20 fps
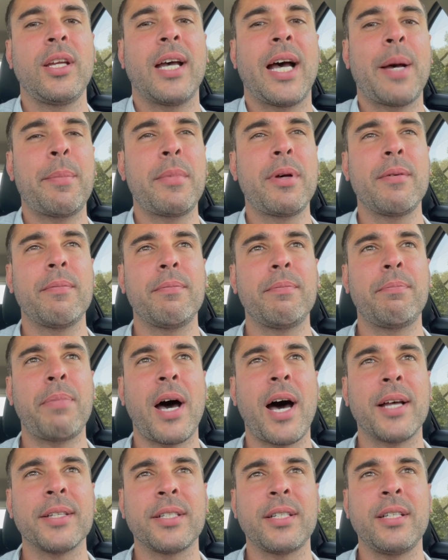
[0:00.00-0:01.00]
I'm a
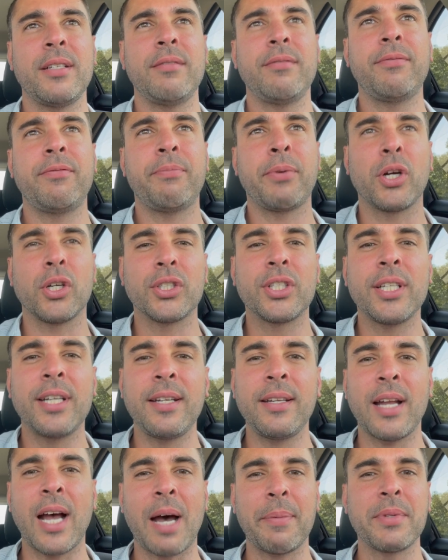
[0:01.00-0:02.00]
positive
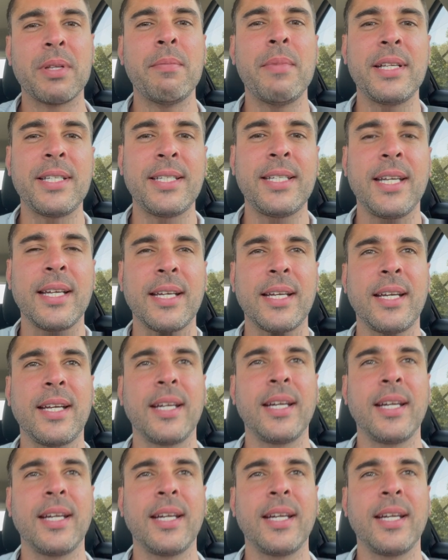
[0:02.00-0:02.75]
person, optimistic,